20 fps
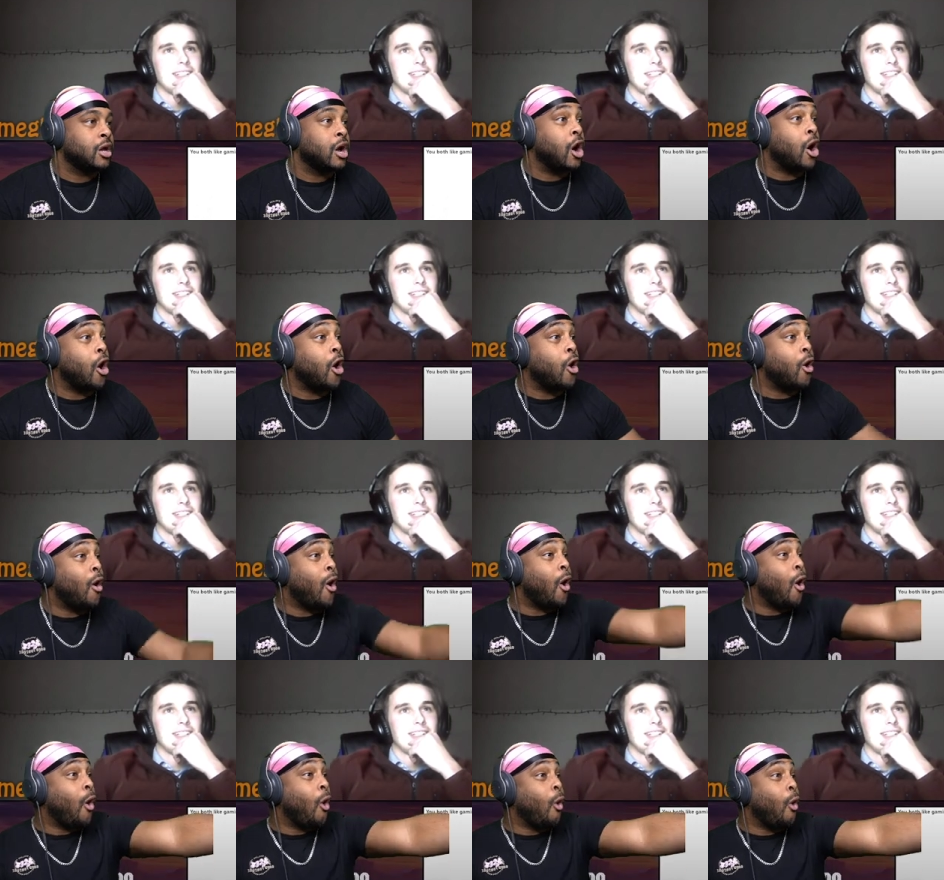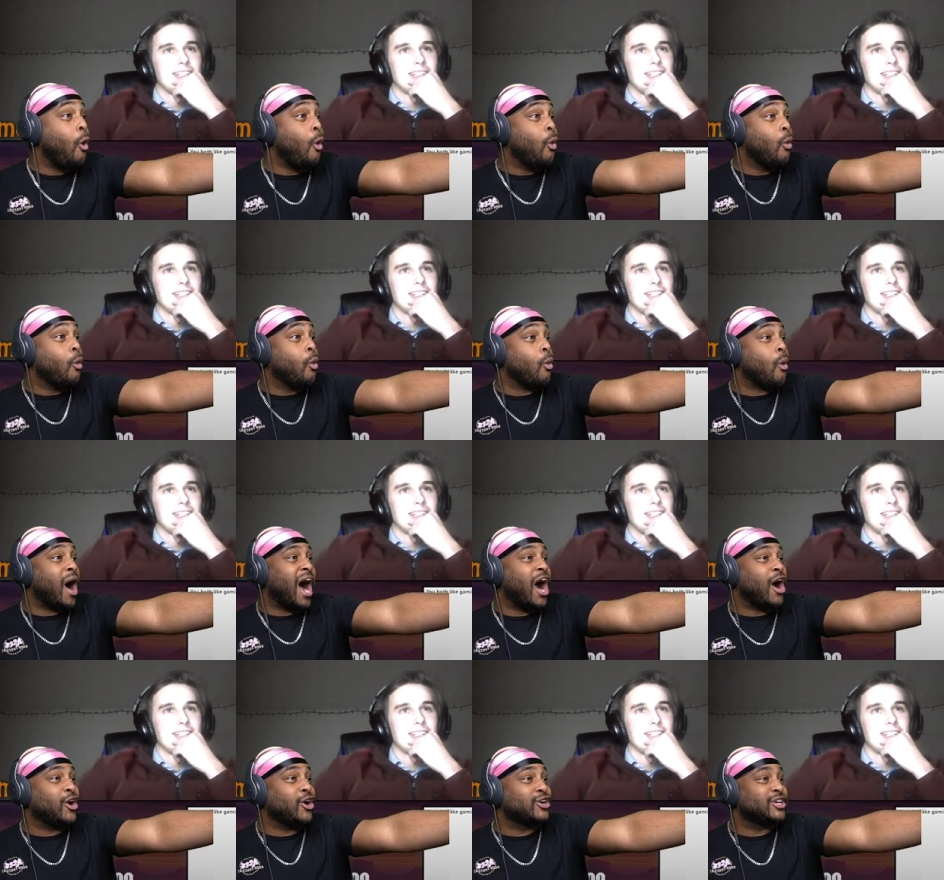Speaker 1: Oh,
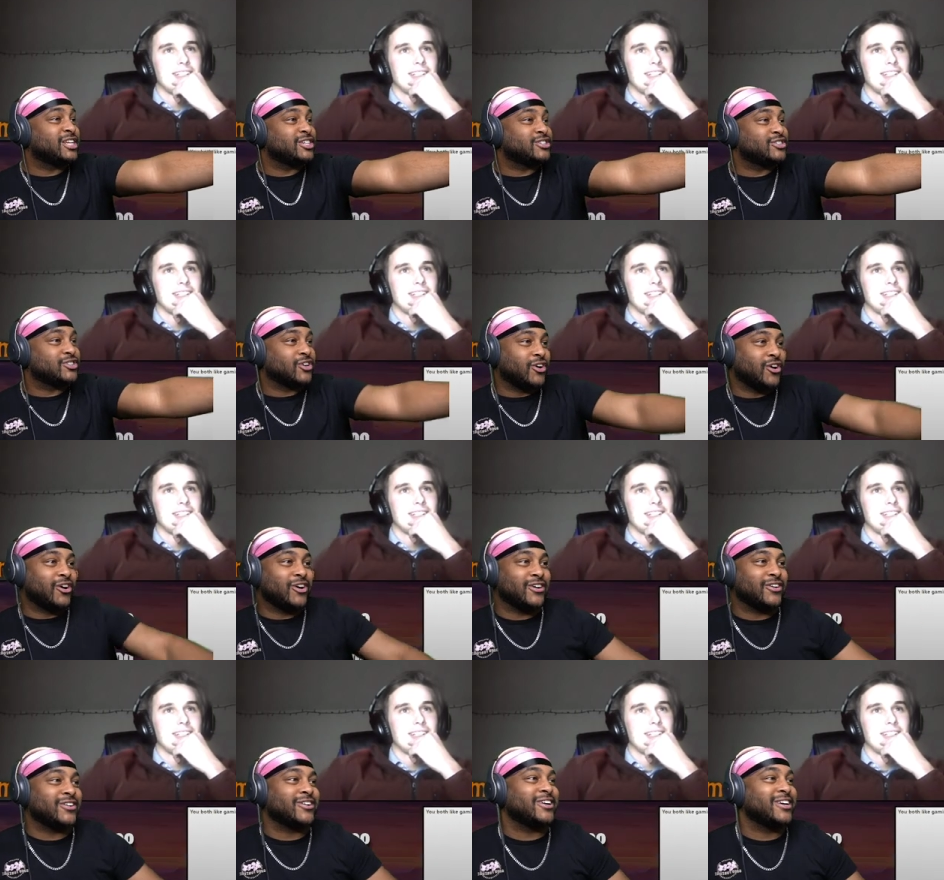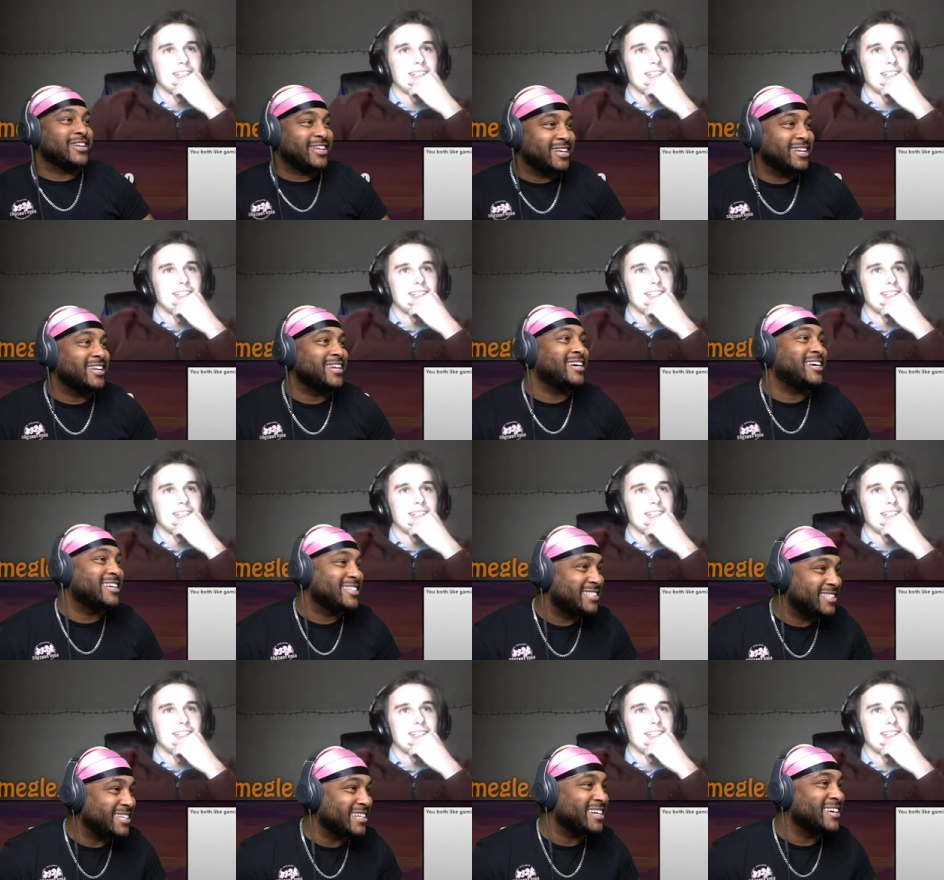I heard this song. You know what
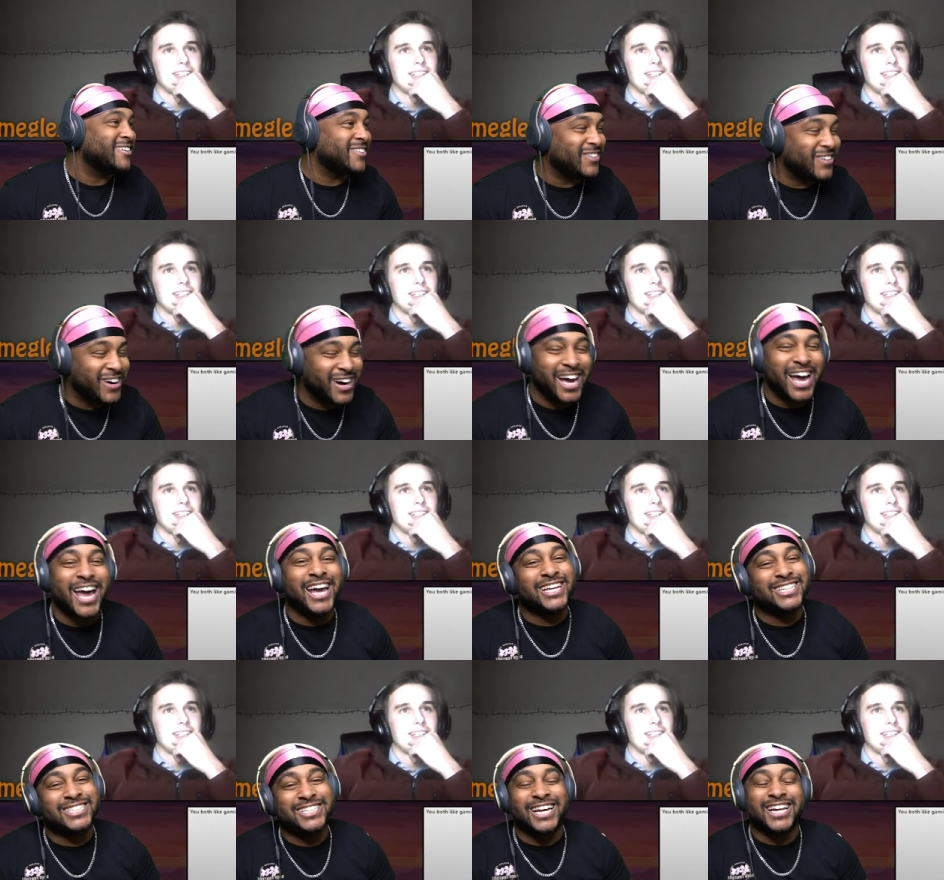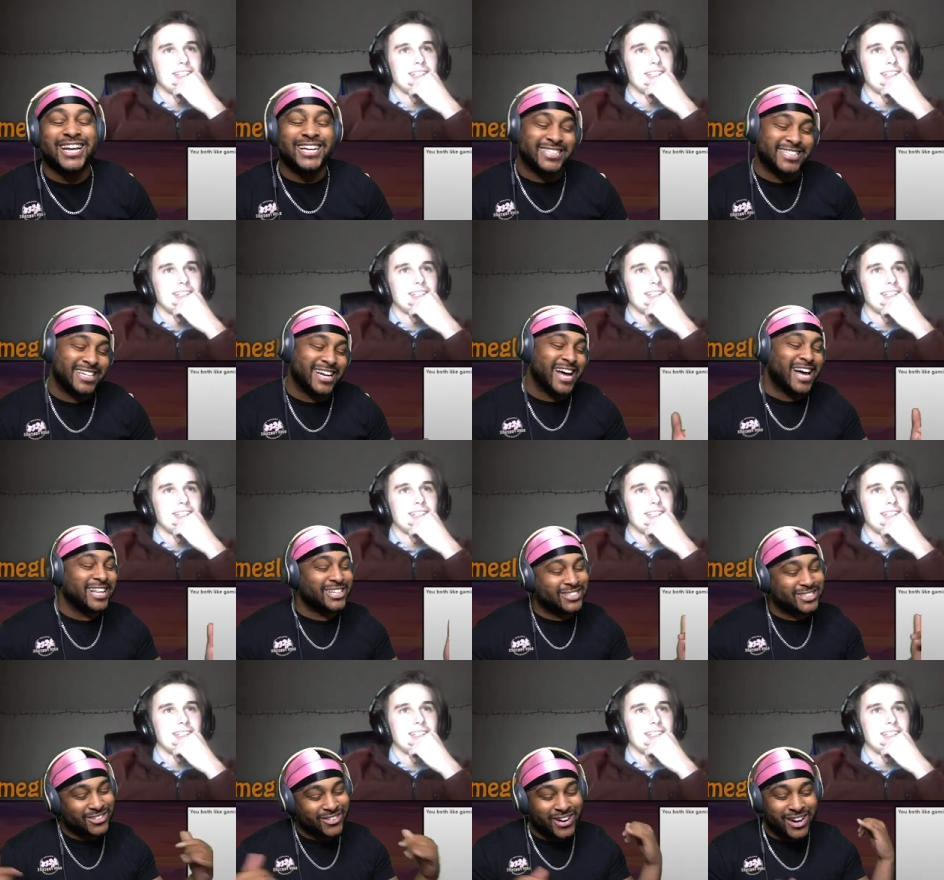I'm saying? Come on. Hey, shout out to the
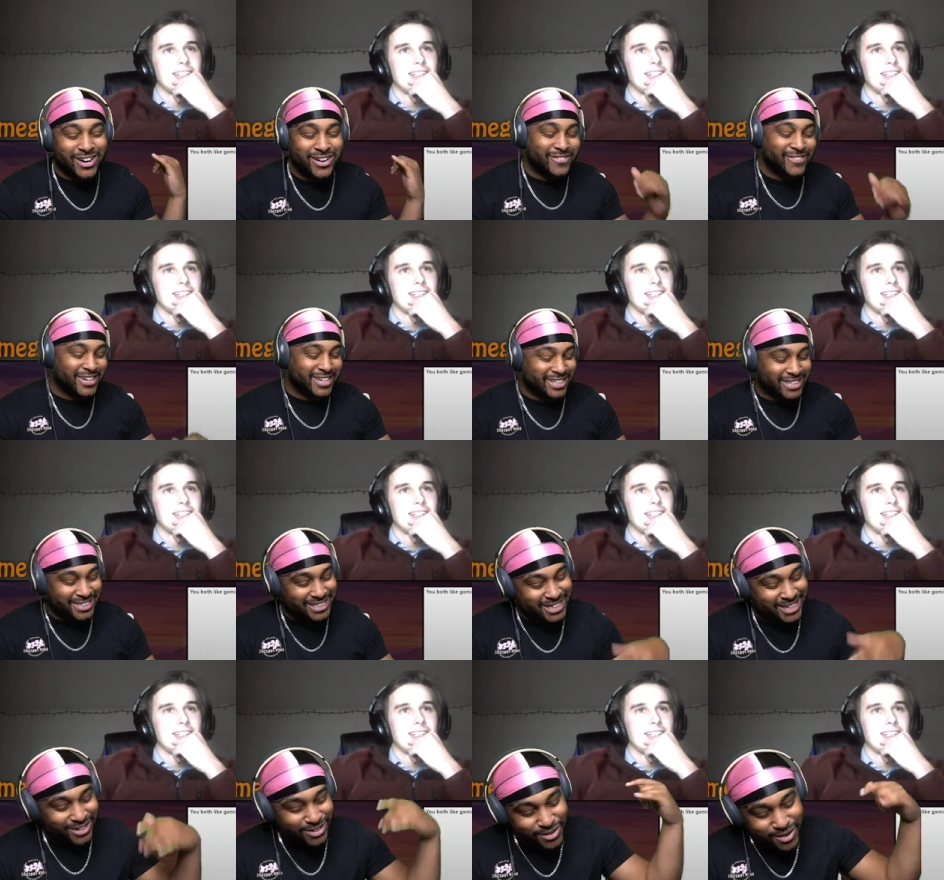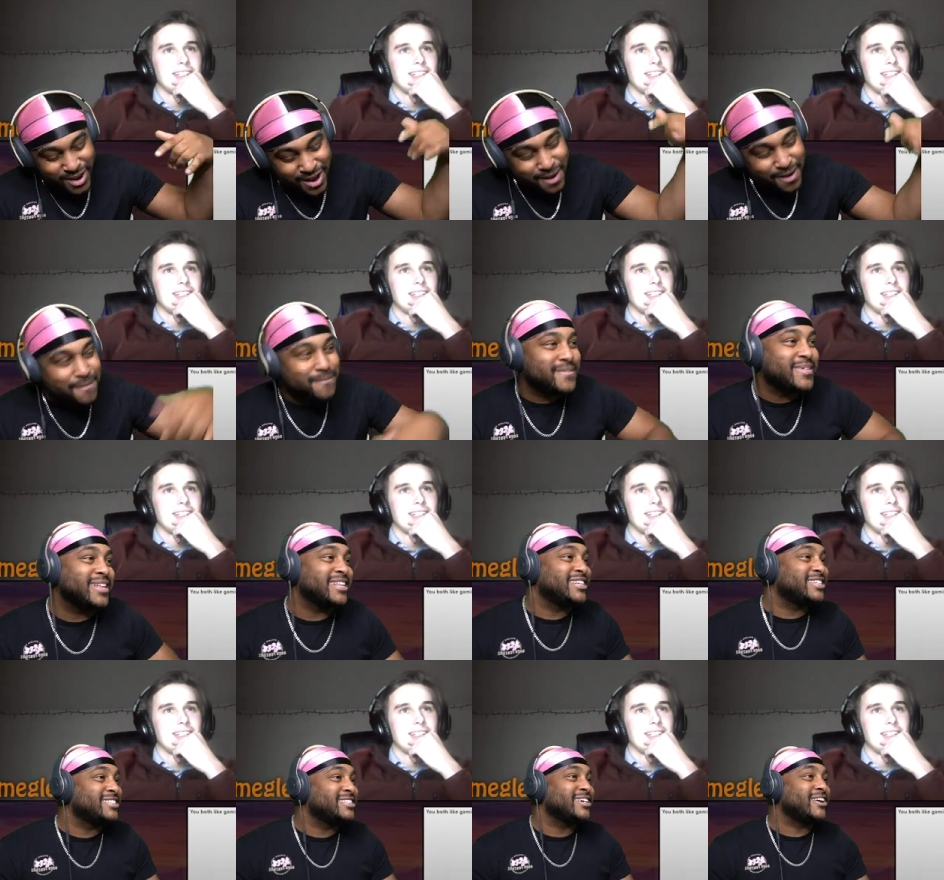Holla Squad on my other channel.
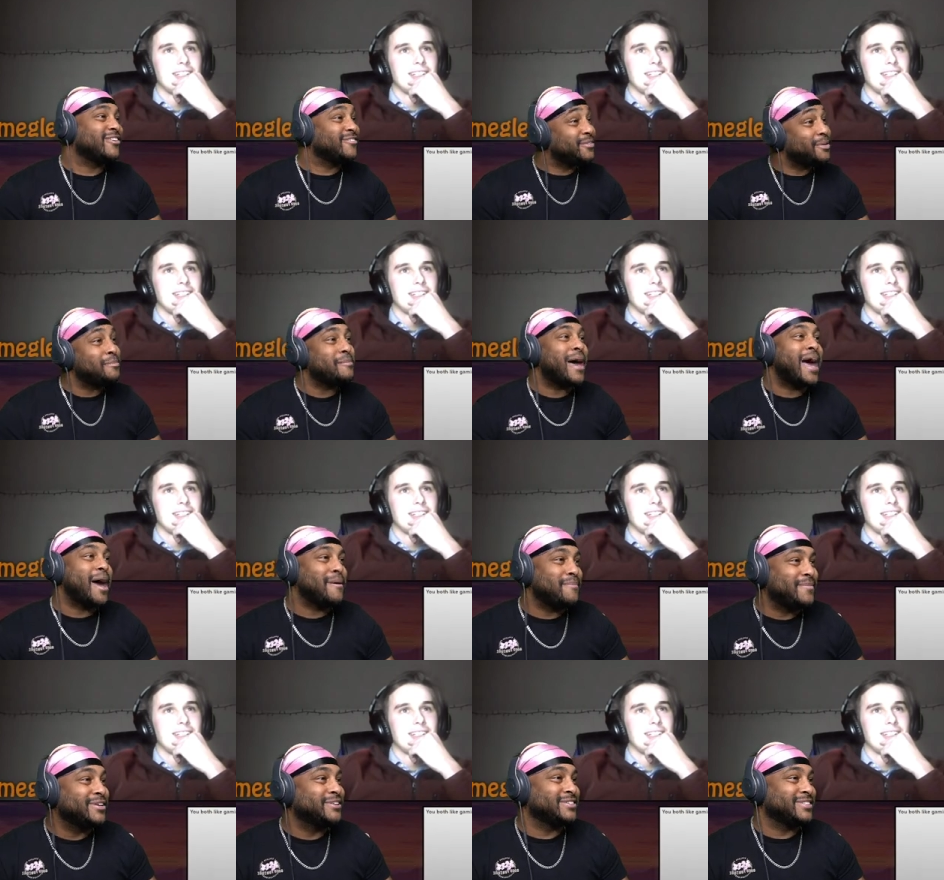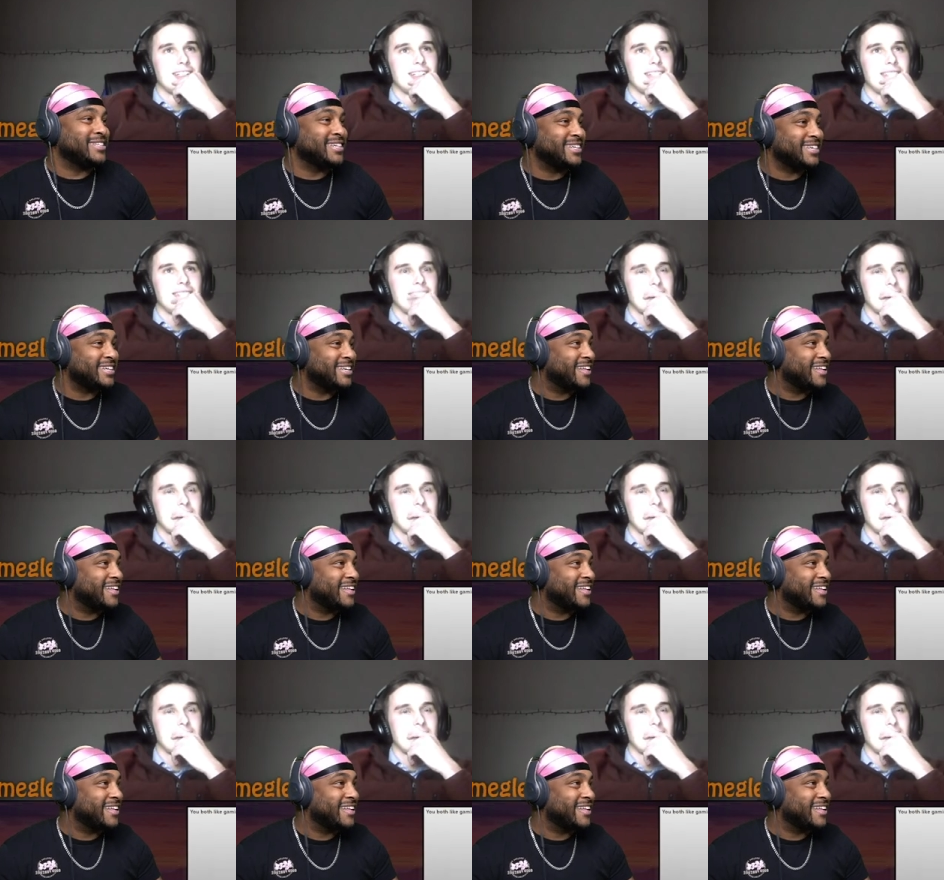They showed me mad music.